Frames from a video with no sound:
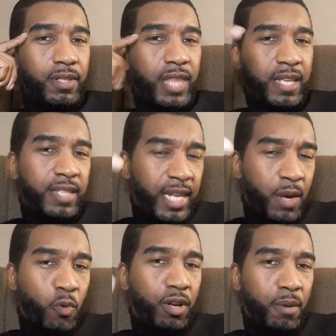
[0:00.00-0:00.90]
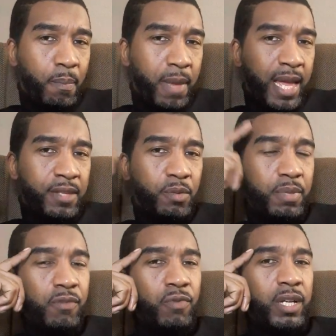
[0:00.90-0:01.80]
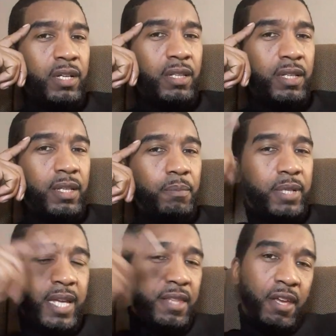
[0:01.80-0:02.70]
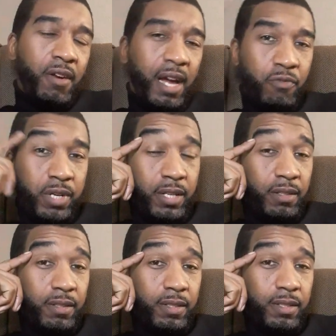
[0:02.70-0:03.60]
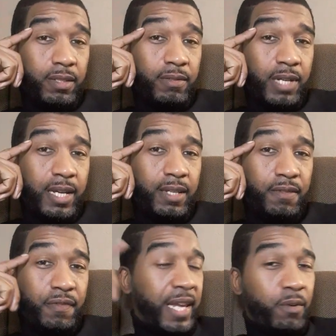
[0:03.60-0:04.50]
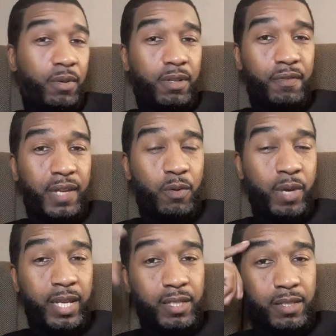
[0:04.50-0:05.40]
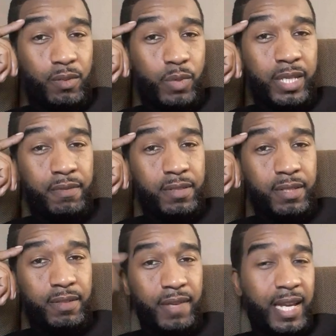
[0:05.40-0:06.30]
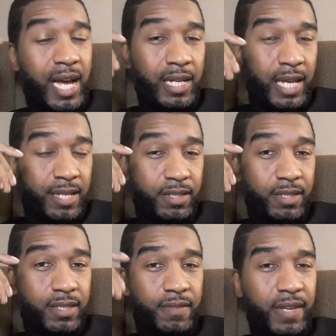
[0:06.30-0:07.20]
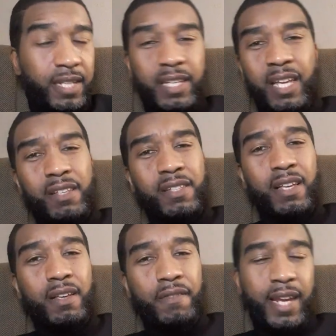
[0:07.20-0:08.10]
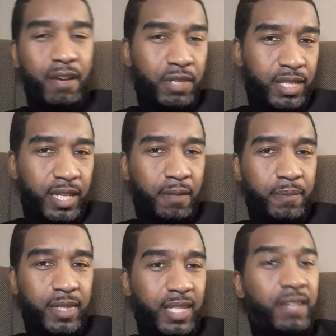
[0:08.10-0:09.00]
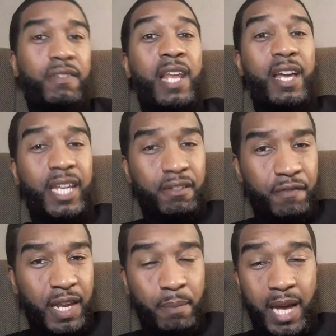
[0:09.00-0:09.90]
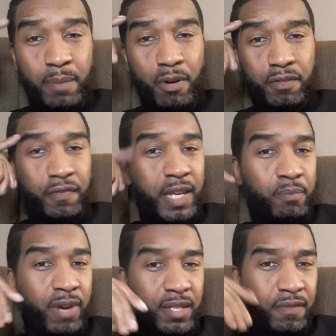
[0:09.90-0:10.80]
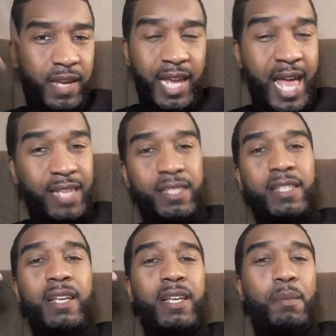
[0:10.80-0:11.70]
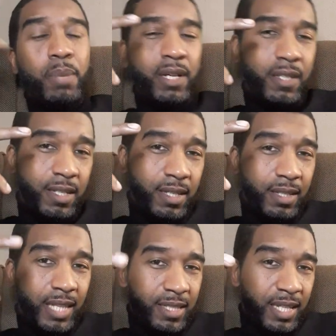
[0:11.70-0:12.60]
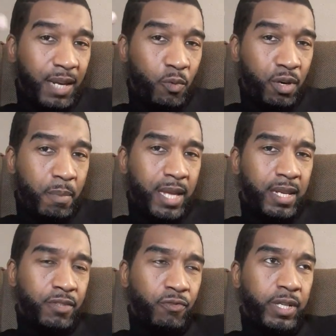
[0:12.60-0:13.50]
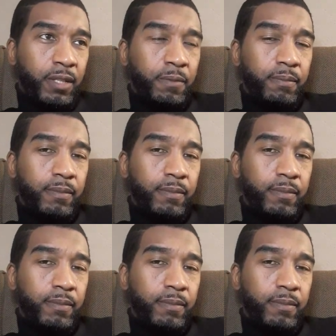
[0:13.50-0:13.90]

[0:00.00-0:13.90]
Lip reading: They say they want a man to be real, but yet they're not real, right? Fake wigs, weaves, fake eyelashes, fake nails, fake everything. Even now they're getting fake body parts, fake breasts, fake asses. But they say they want a man that's real,